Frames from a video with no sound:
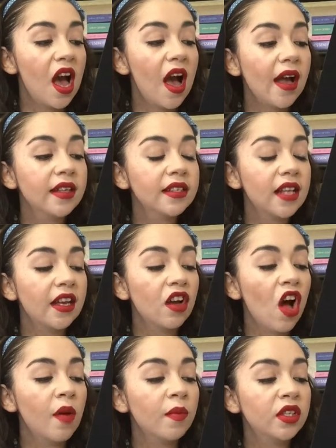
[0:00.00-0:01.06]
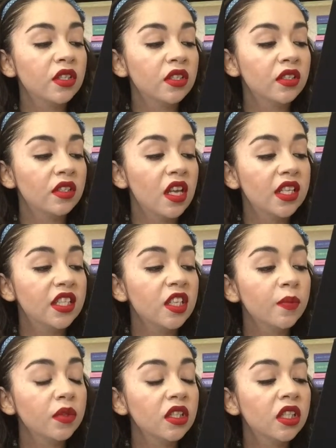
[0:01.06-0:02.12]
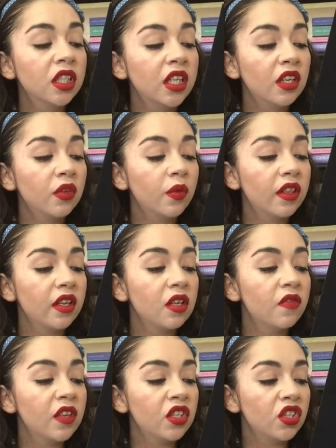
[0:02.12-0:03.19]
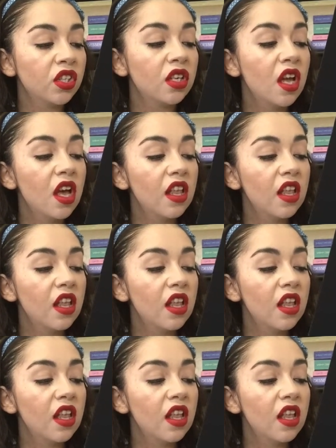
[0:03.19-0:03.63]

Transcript: eyes like almonds, Deeply hooded with conviction,